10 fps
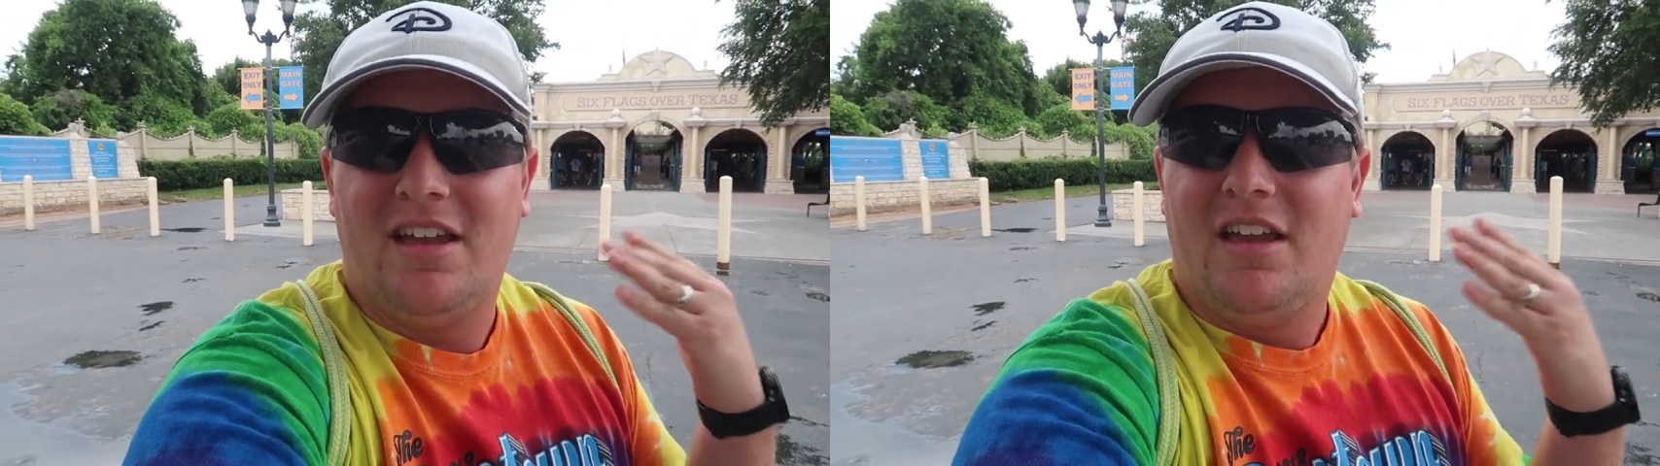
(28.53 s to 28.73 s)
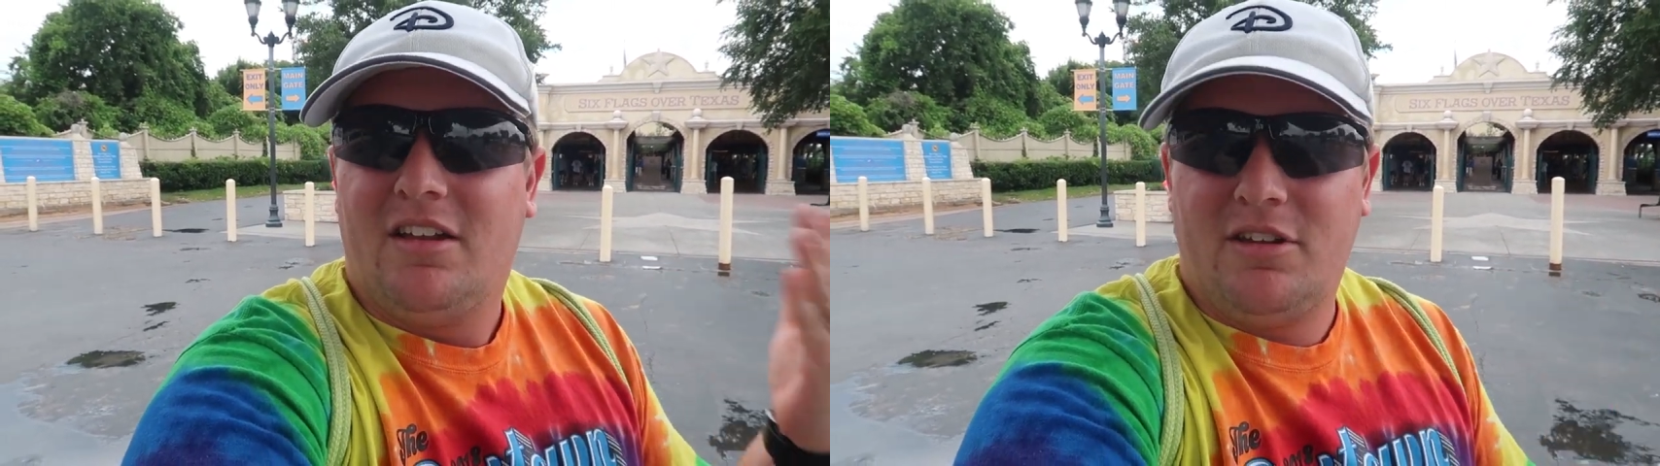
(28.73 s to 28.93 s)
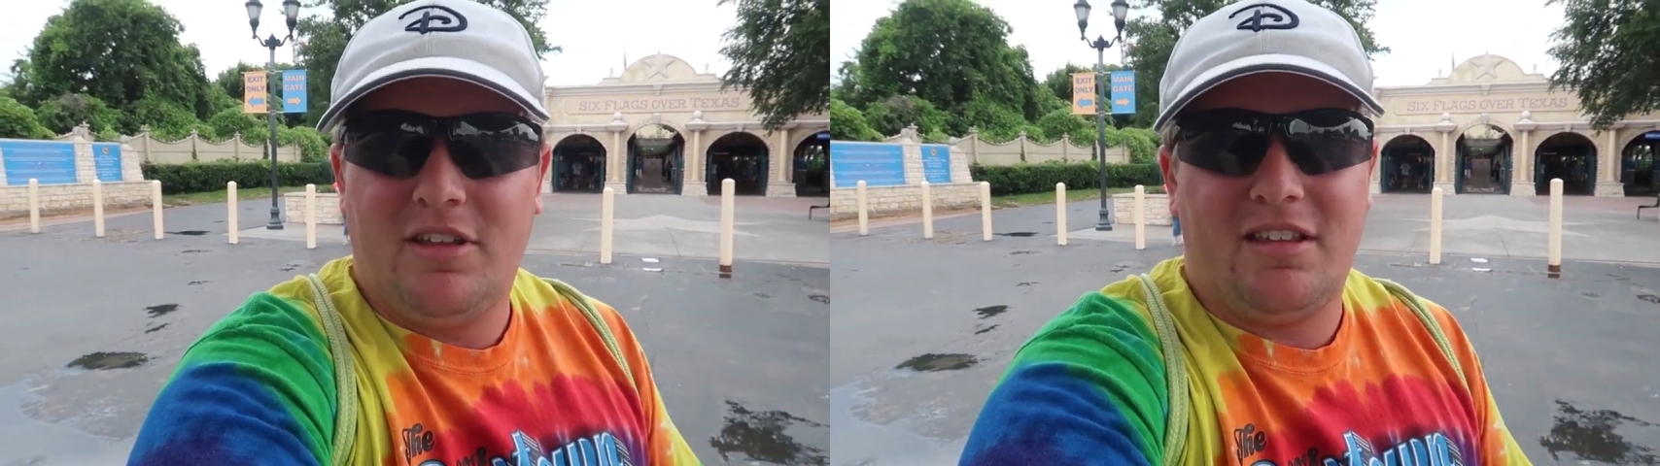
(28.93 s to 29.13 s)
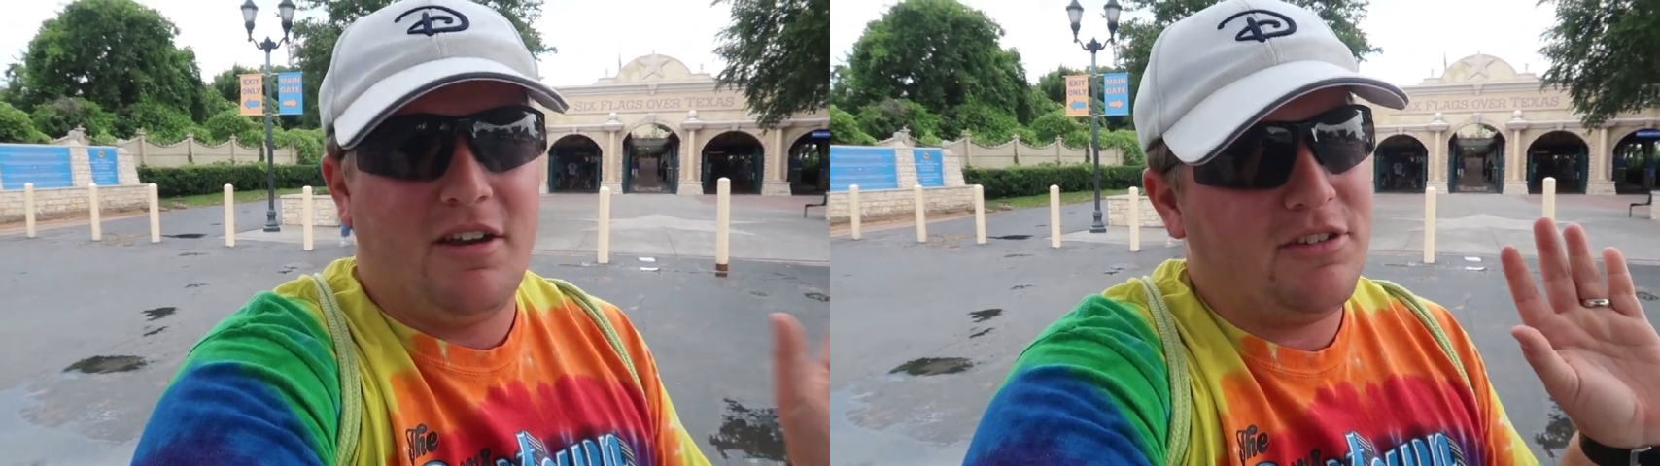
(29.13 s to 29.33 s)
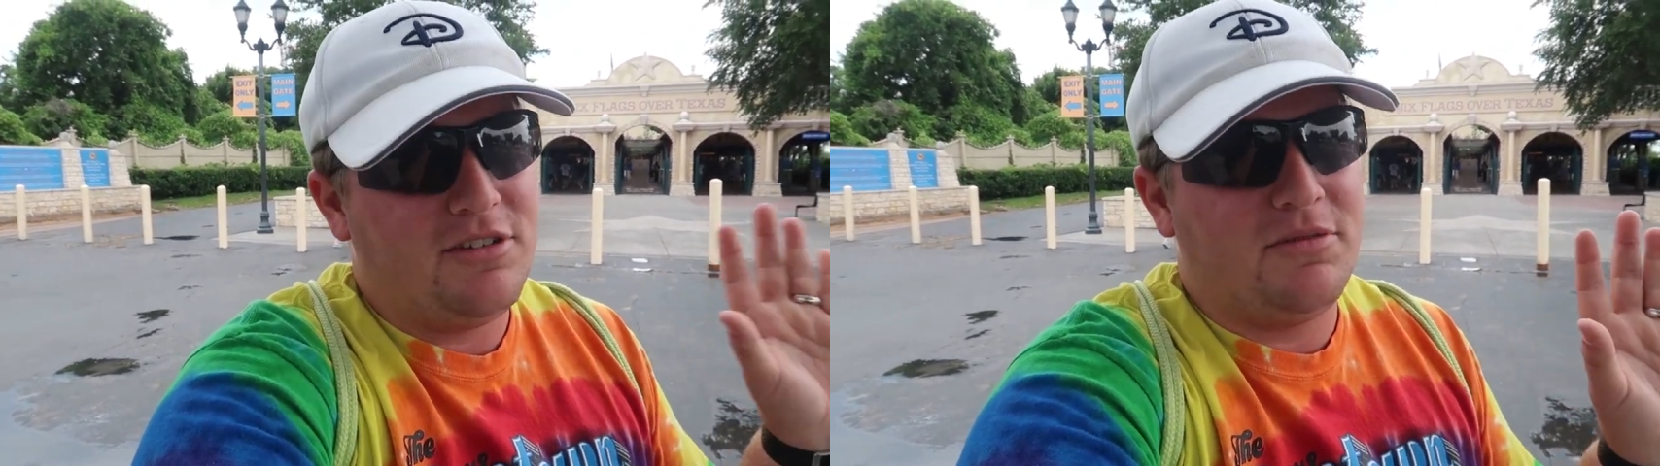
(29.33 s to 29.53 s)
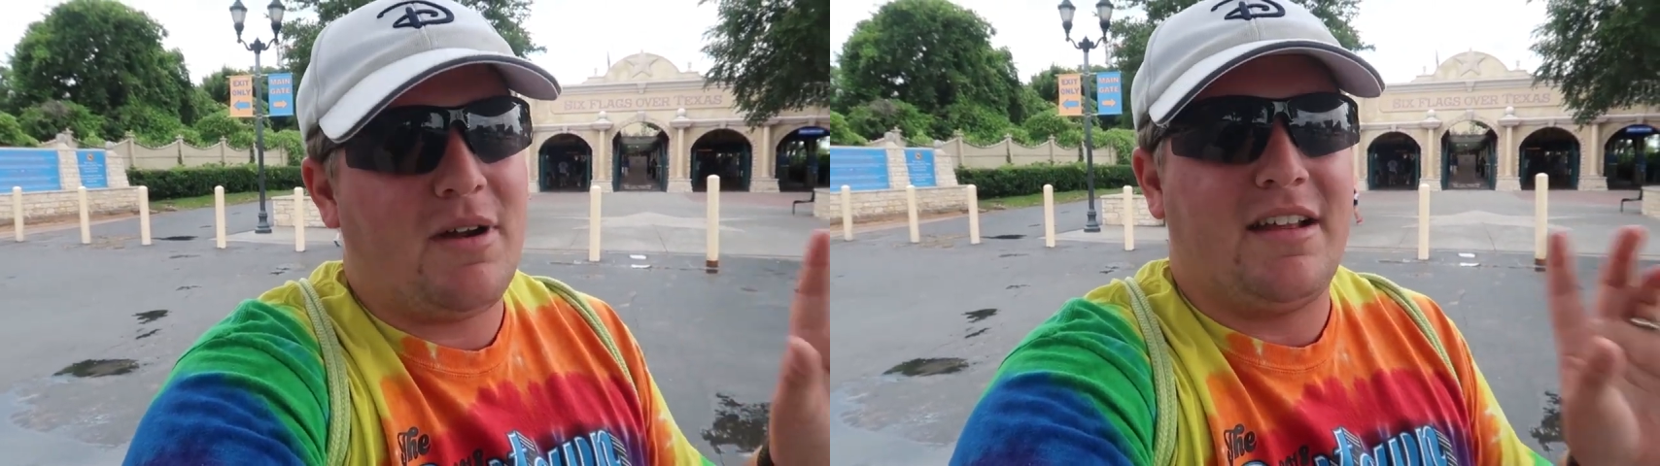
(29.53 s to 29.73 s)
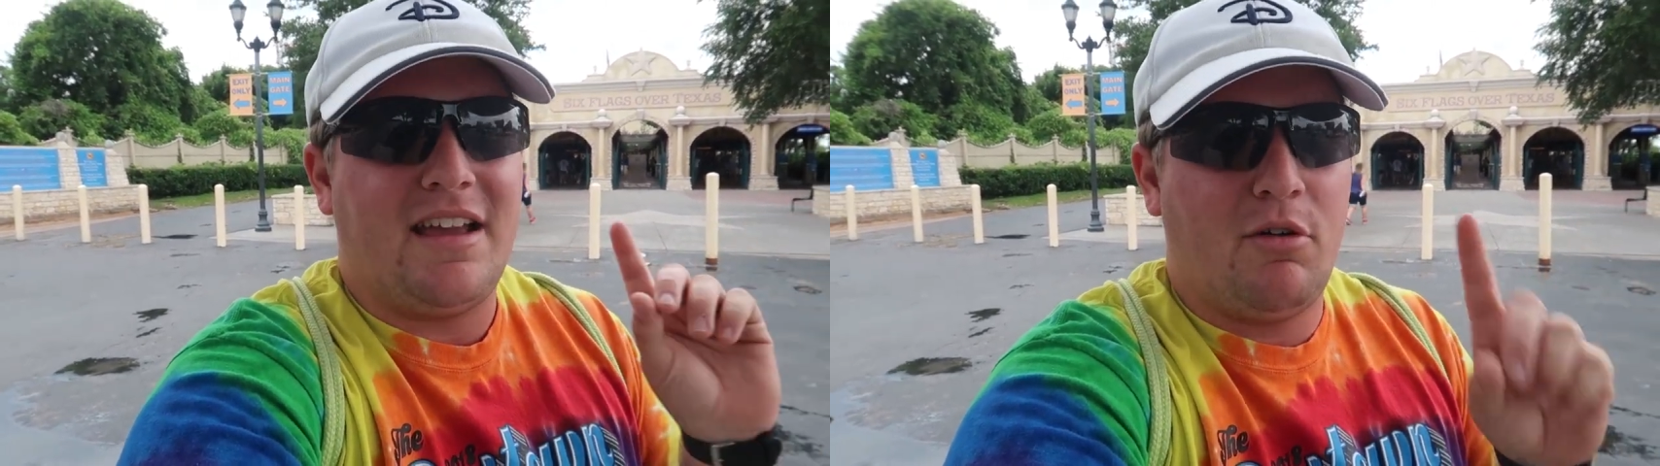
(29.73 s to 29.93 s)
do this, and also do some rides.